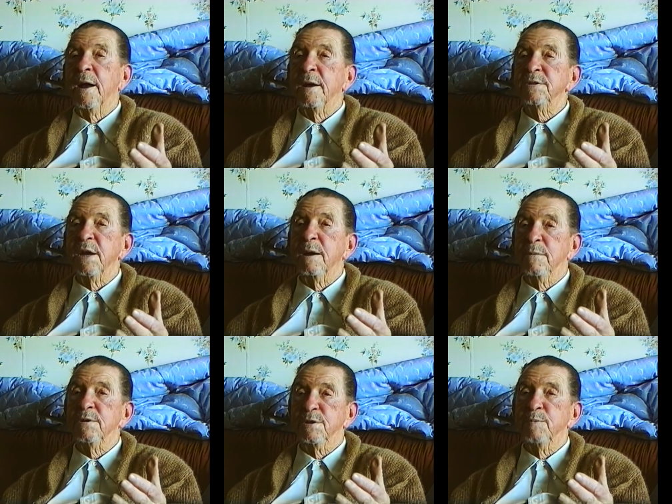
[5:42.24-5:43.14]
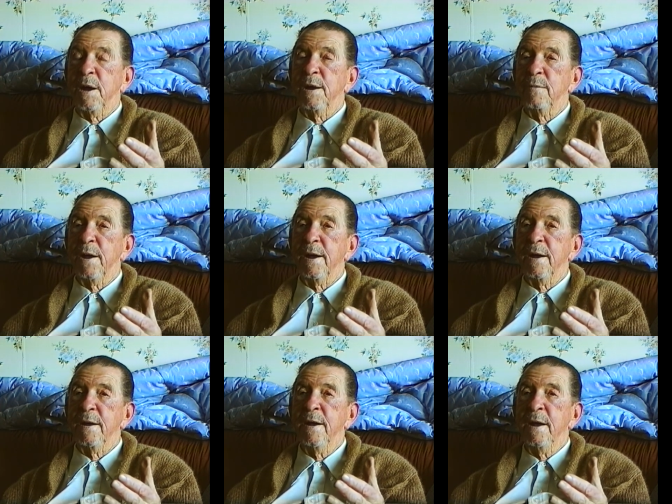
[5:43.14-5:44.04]
out as amateurs, by the way,
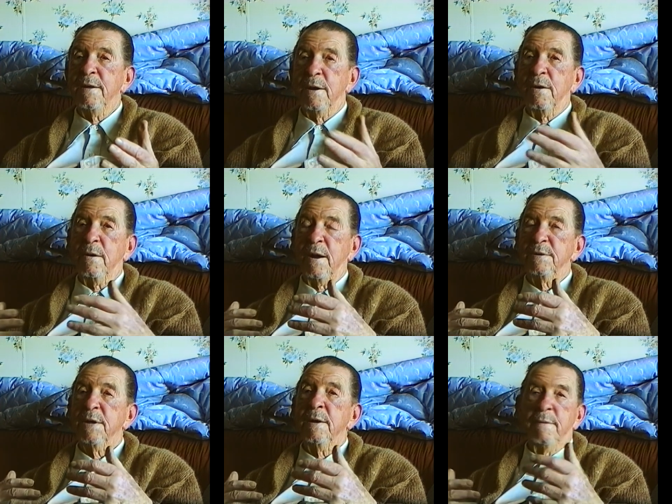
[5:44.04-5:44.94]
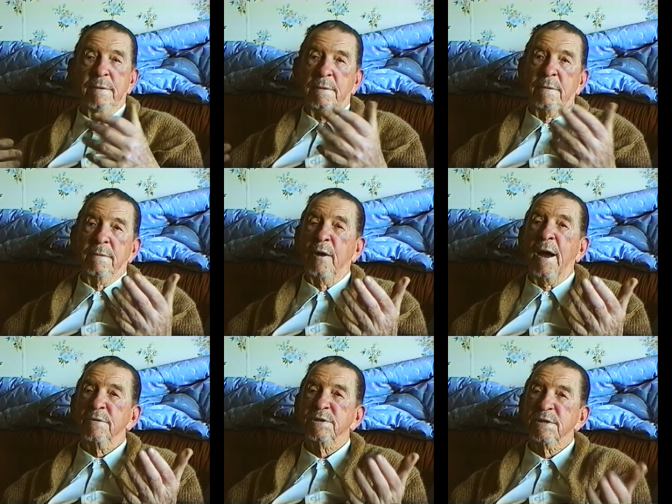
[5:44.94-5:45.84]
and their hearts.
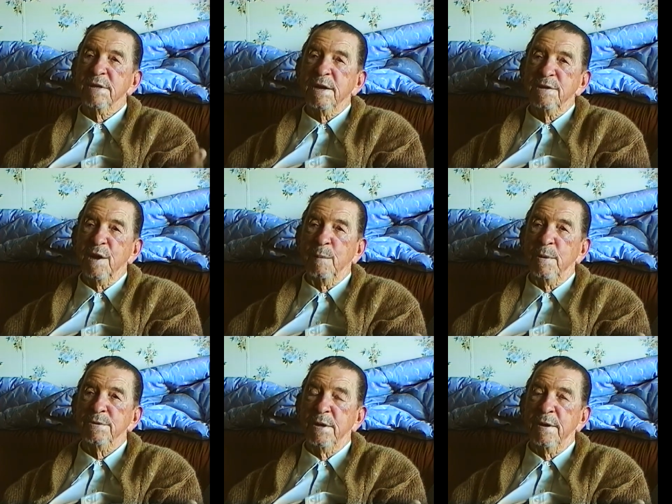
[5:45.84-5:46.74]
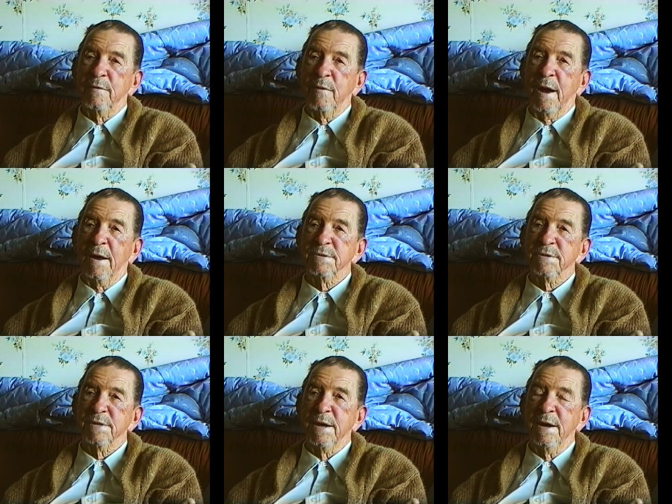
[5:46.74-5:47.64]
Kraus is an example, John Kraus,
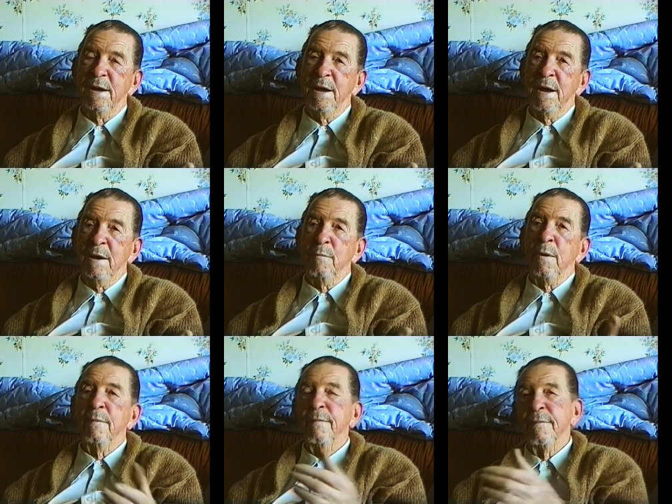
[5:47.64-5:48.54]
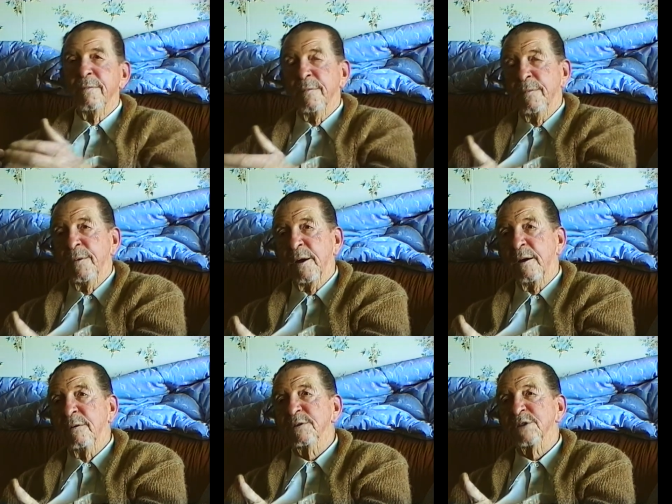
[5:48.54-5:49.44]
see? Well,
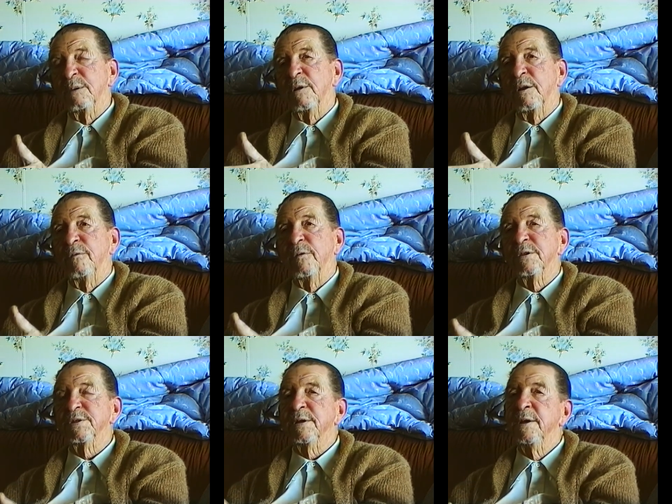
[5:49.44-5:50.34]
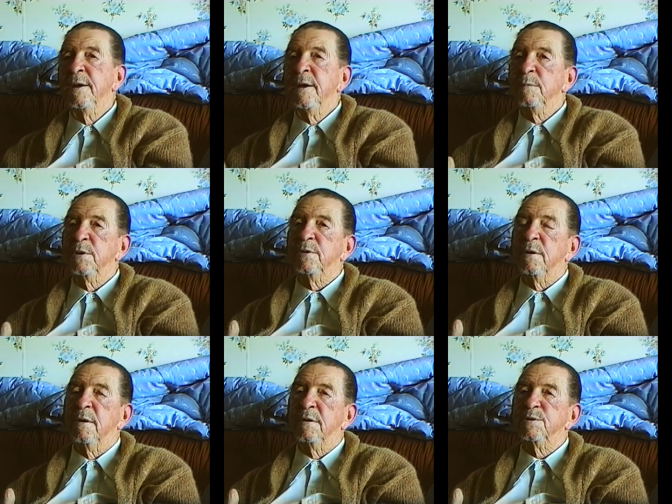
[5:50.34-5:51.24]
their, some of their first
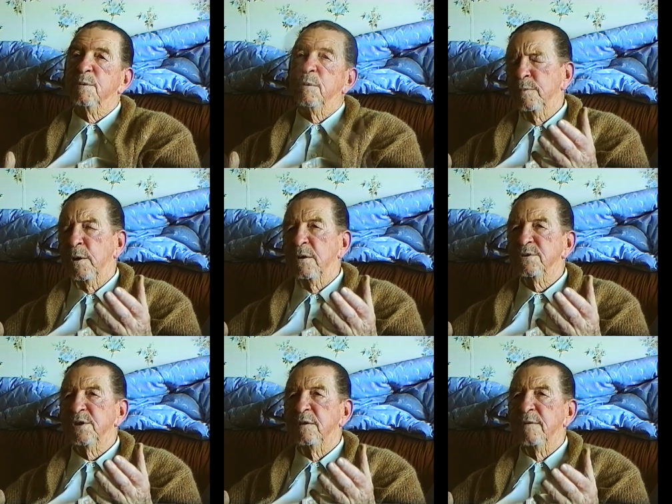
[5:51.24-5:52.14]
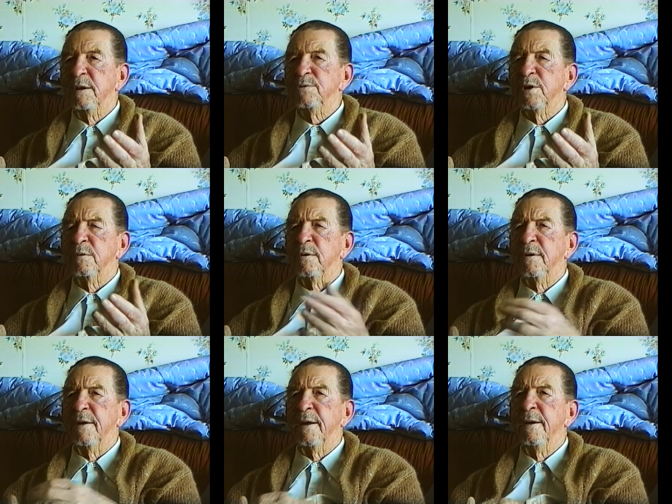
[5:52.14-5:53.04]
materials were Roberto Silver. I'm sure wrote
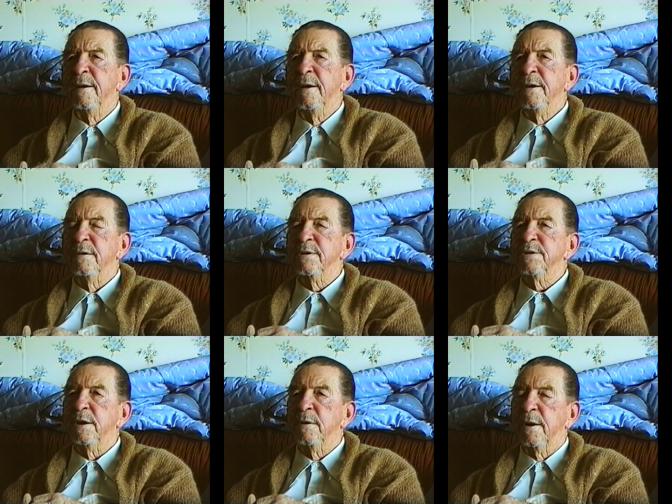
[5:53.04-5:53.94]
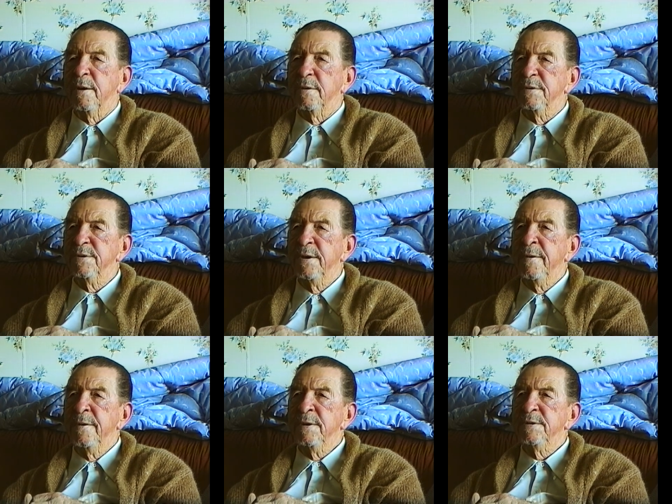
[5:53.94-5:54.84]
a lot of QST articles.
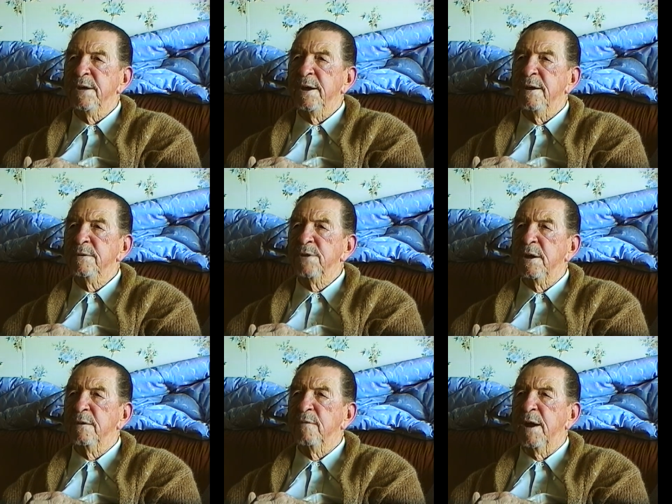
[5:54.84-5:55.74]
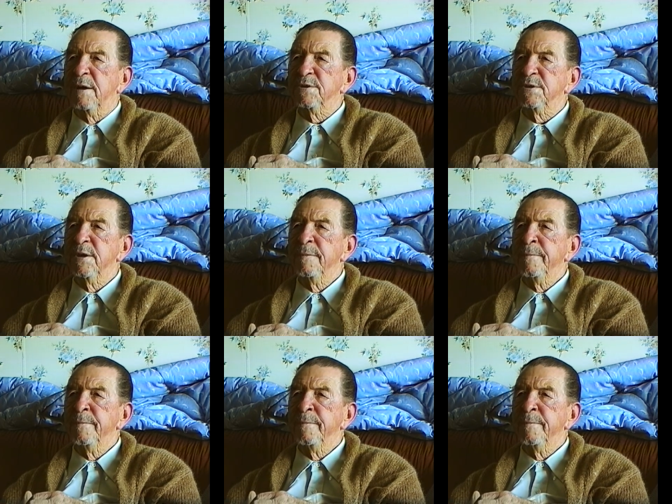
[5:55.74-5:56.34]
See, John Kraus,